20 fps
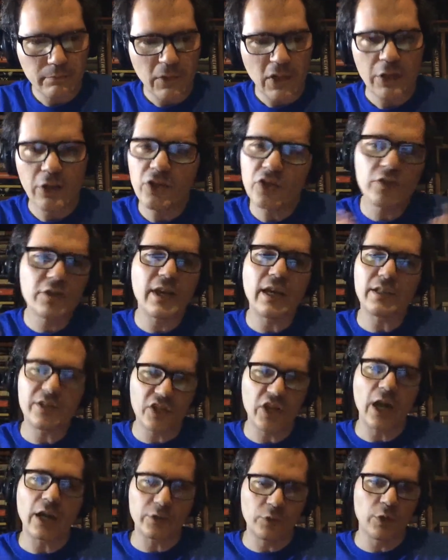You should get
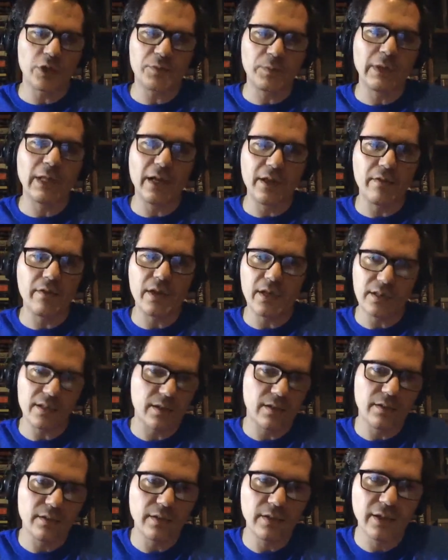Chuck to explain this
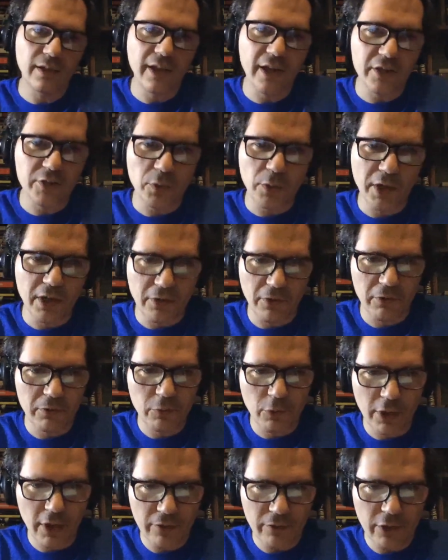in next week or
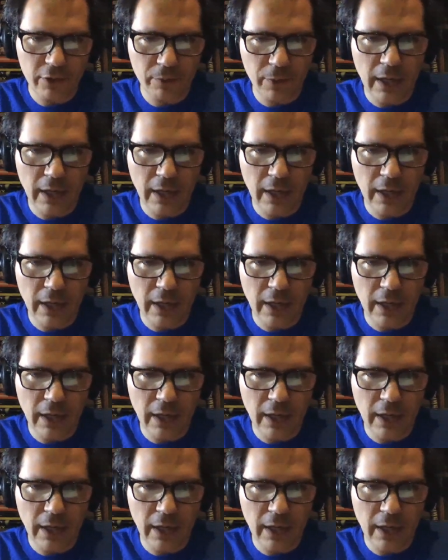whatever.